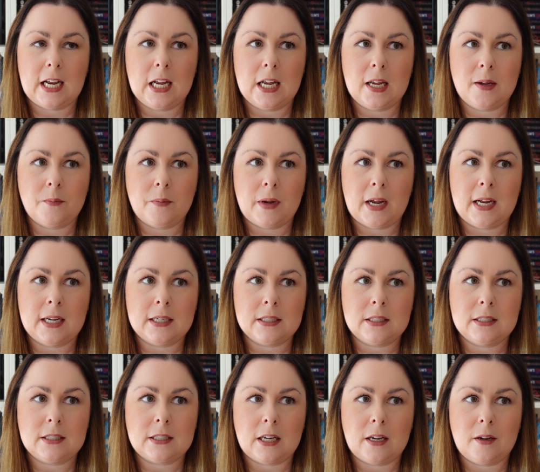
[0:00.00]

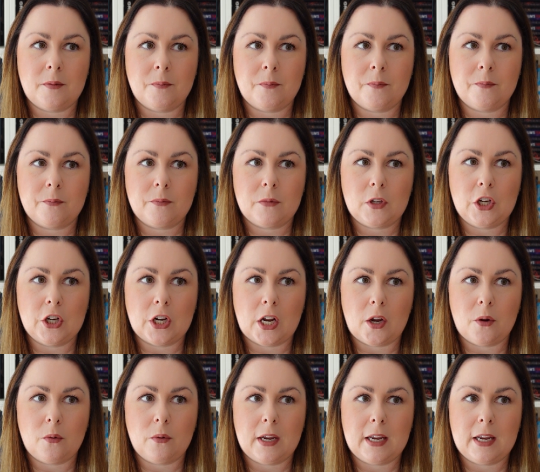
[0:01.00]
You know,